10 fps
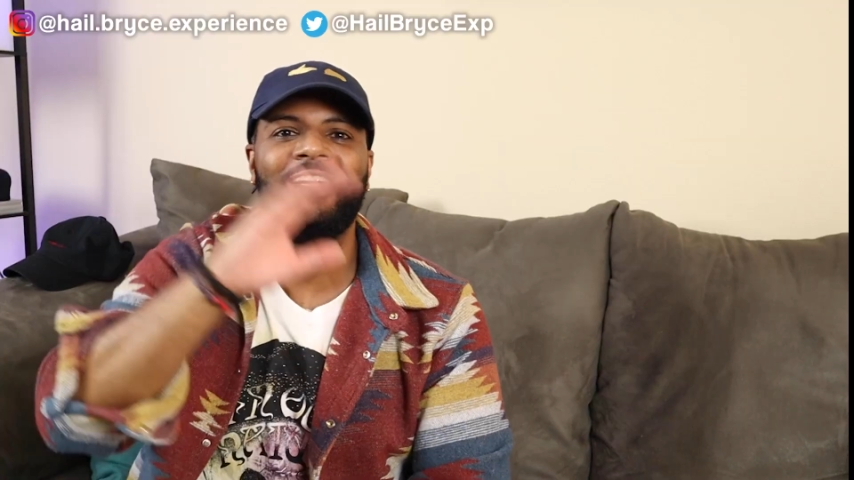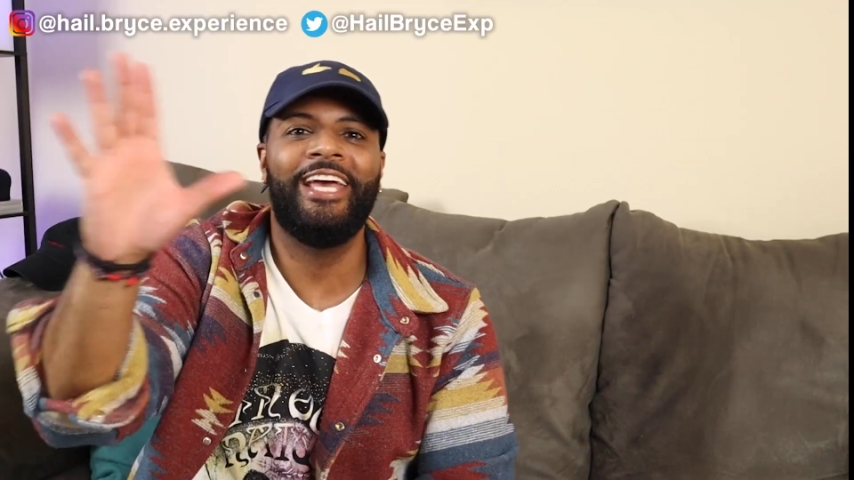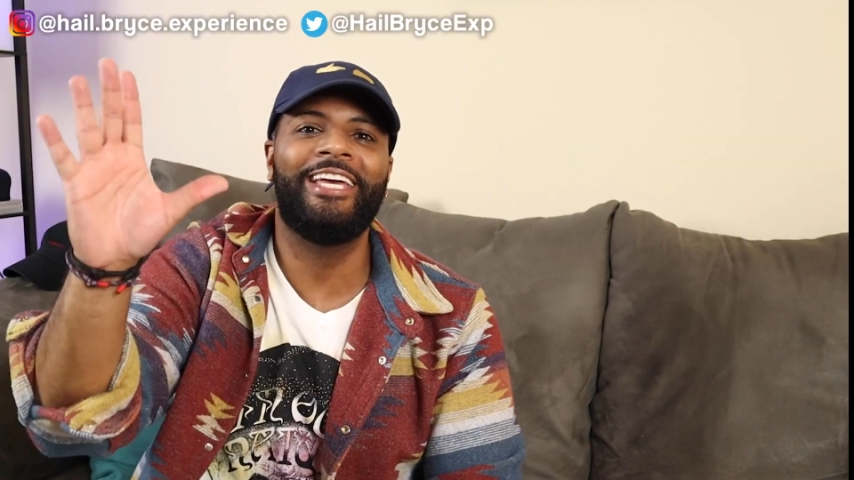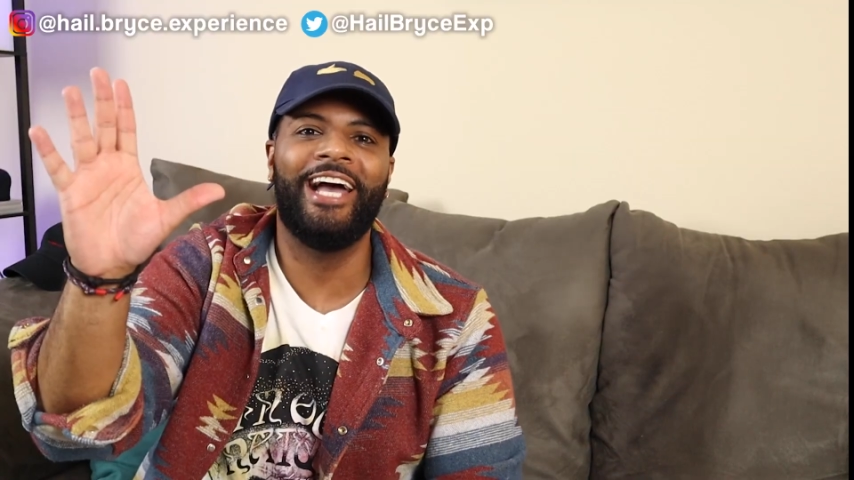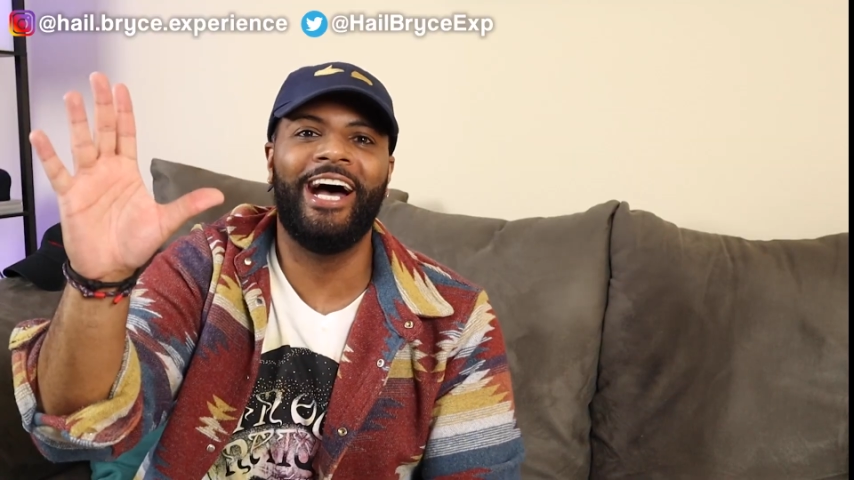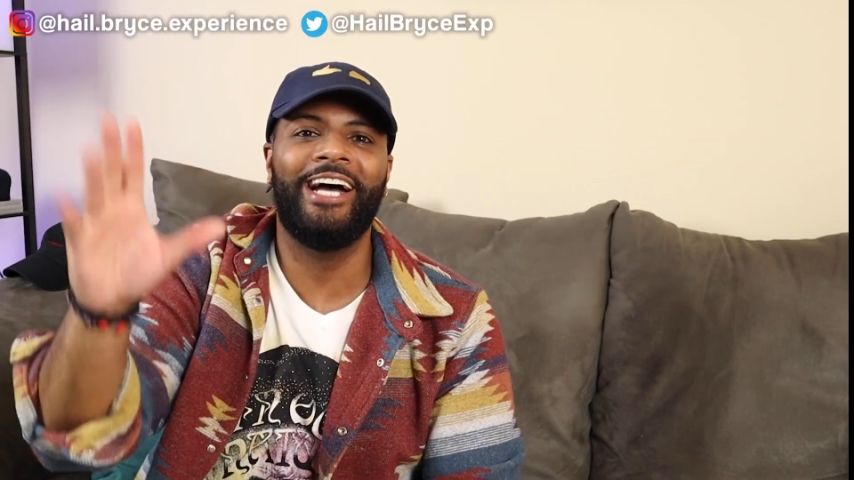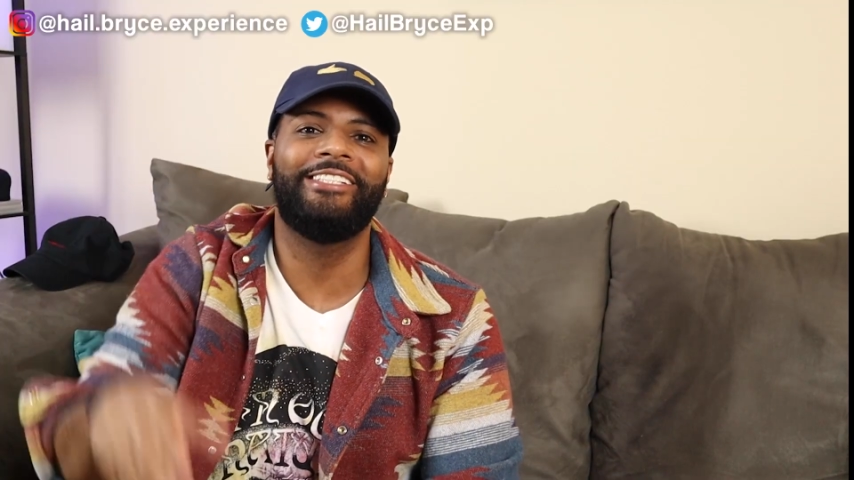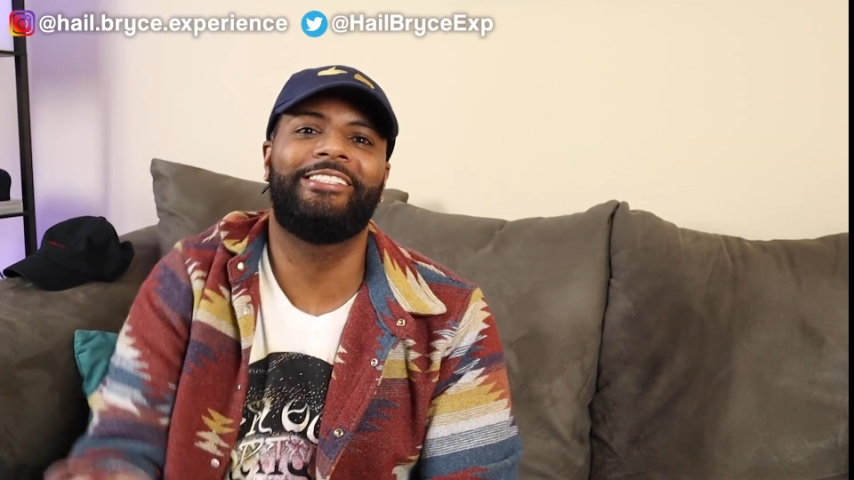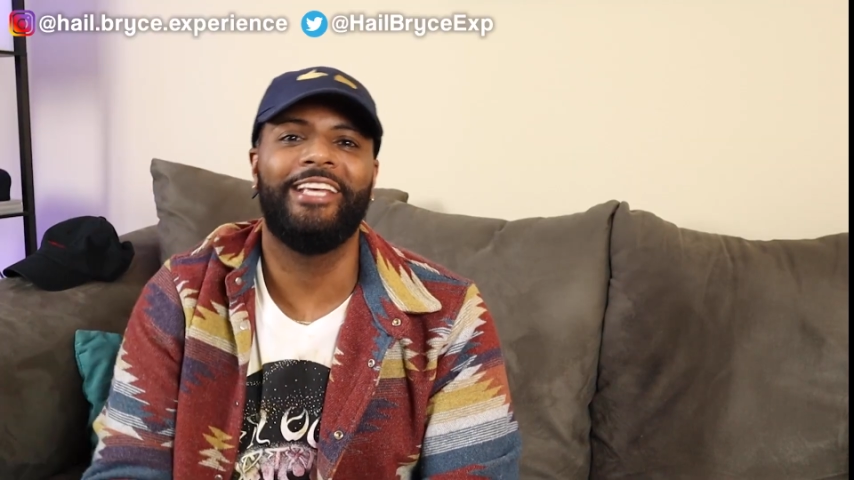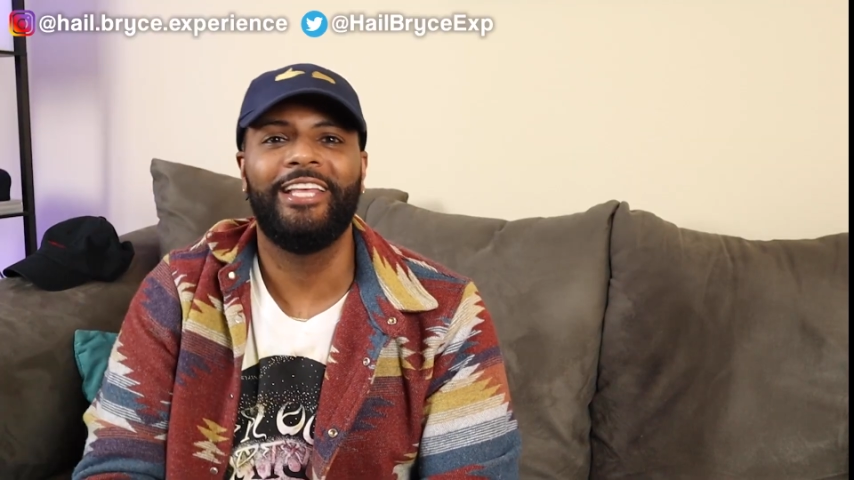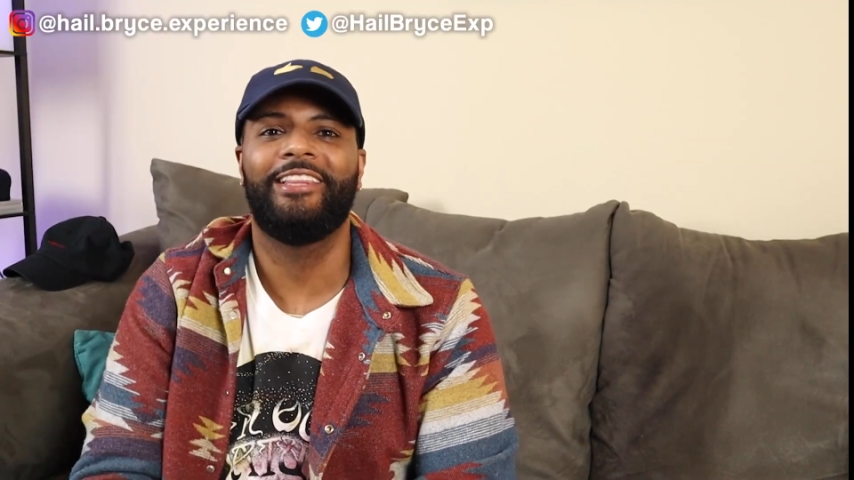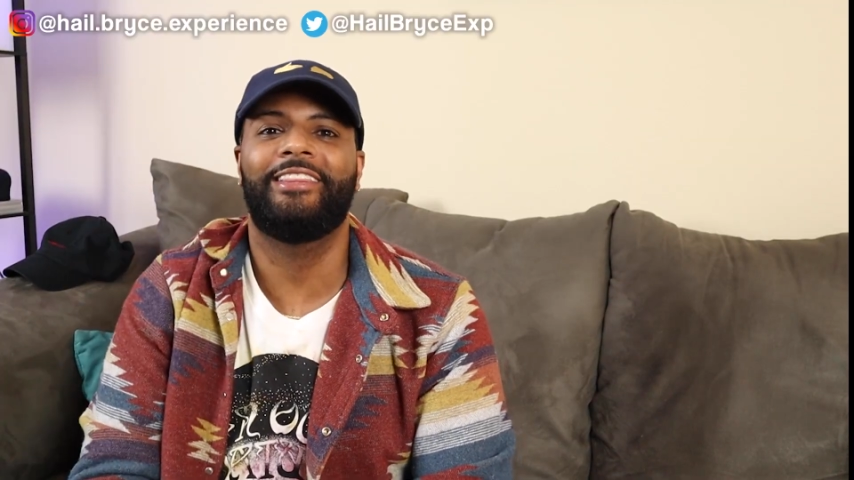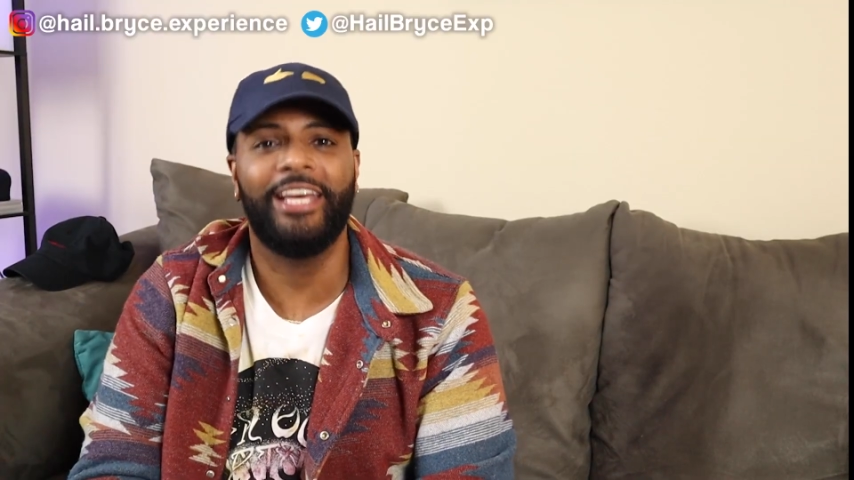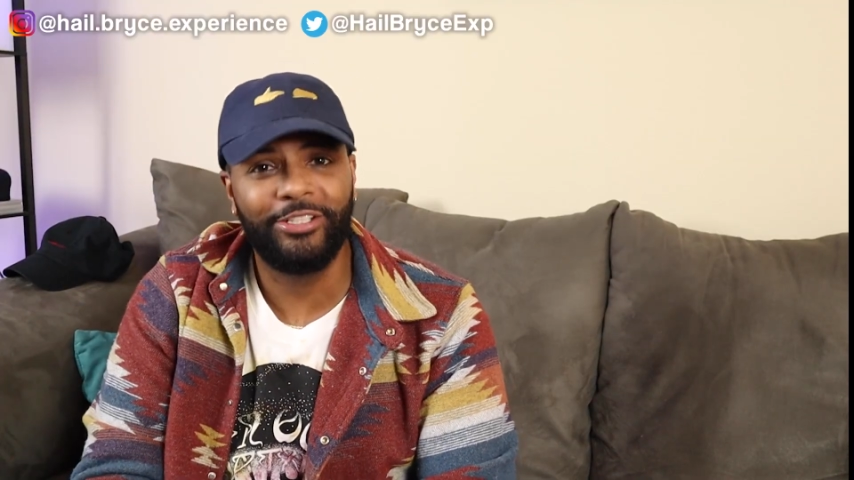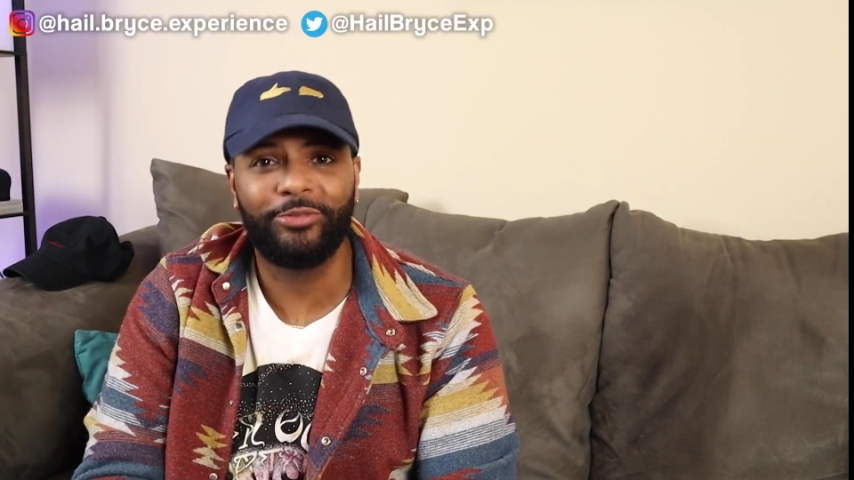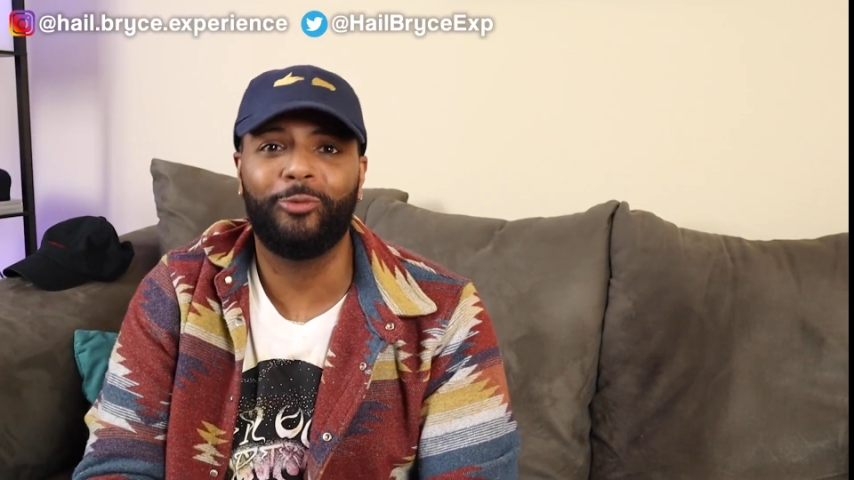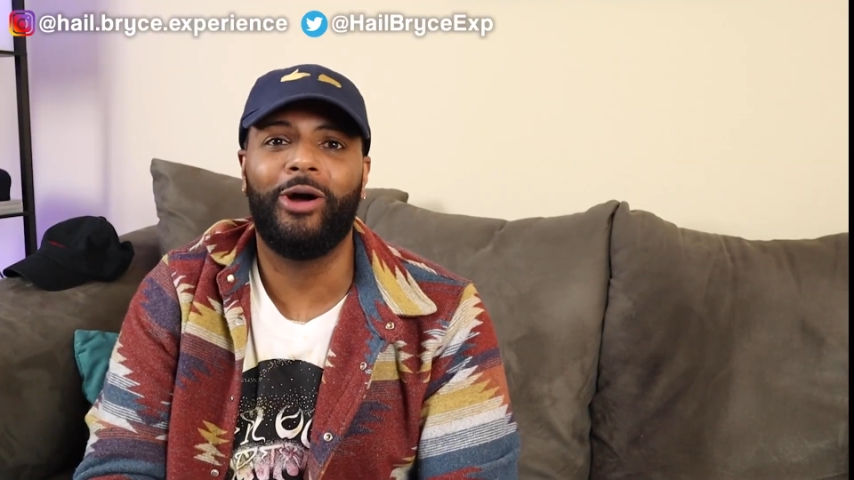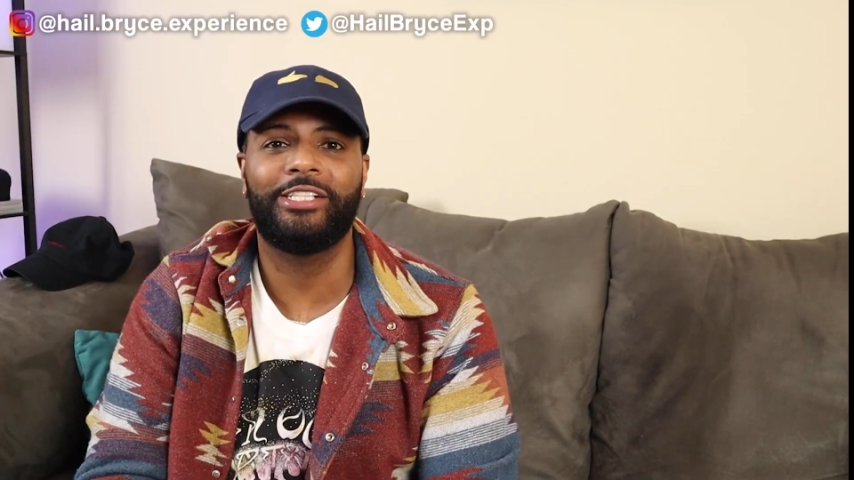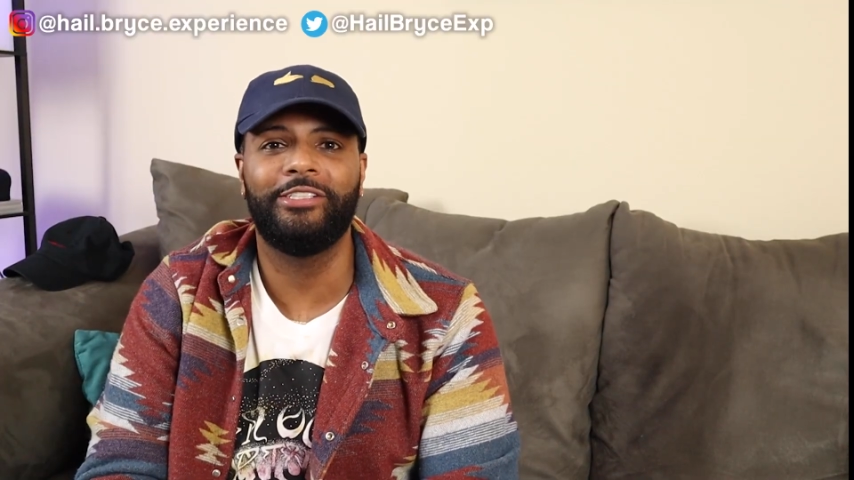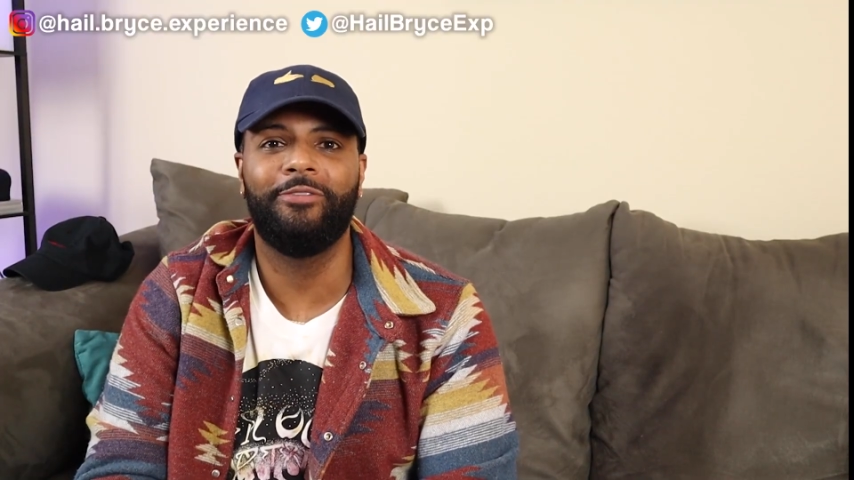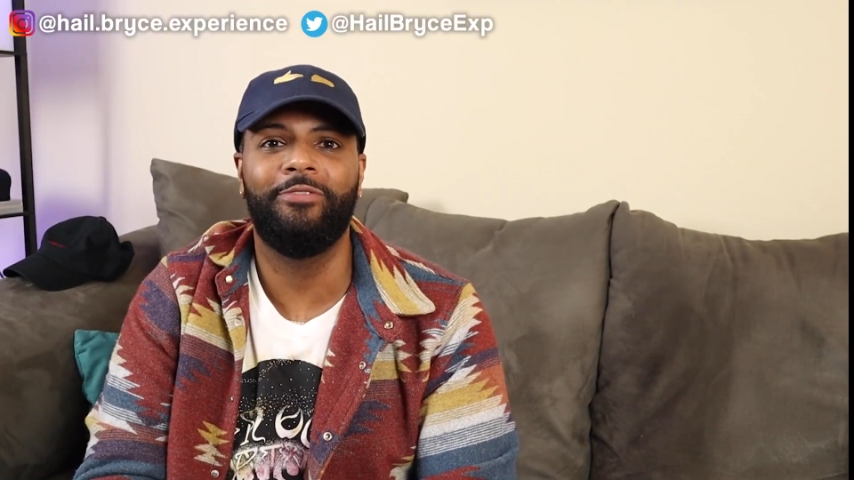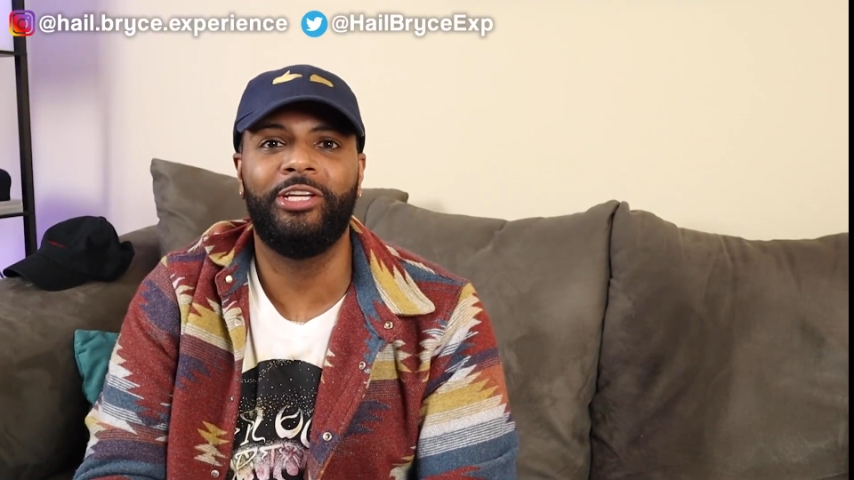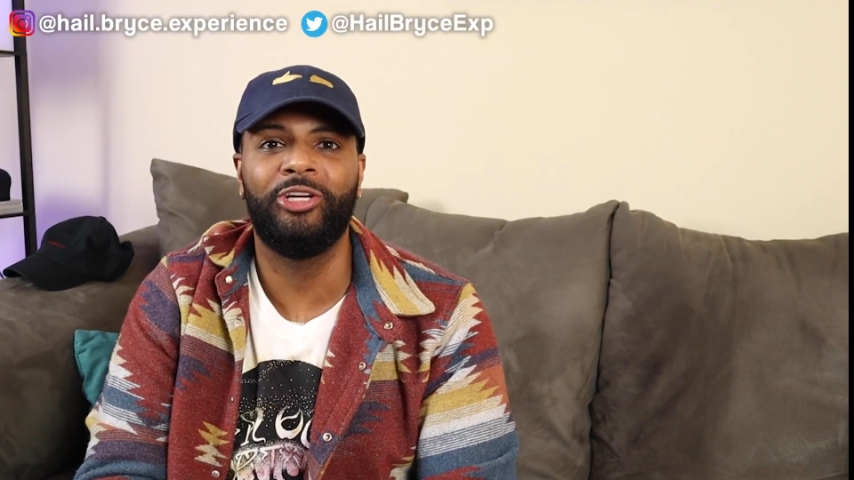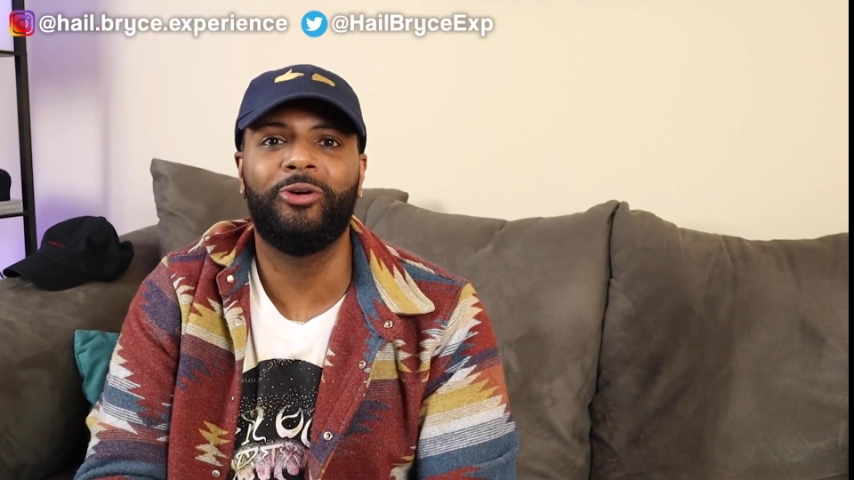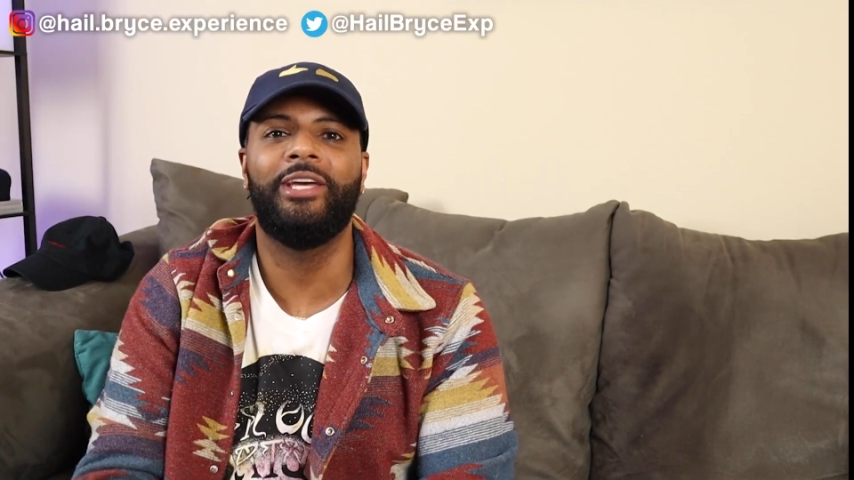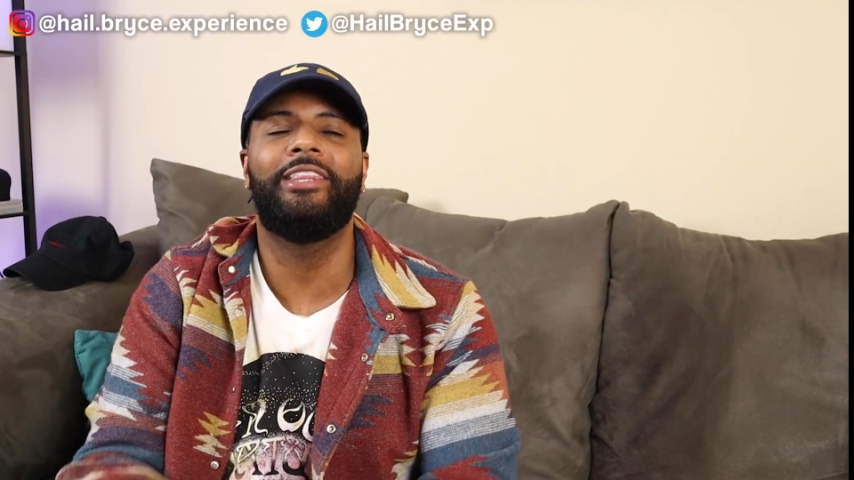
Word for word: Hey, guys. Thanks for watching the video,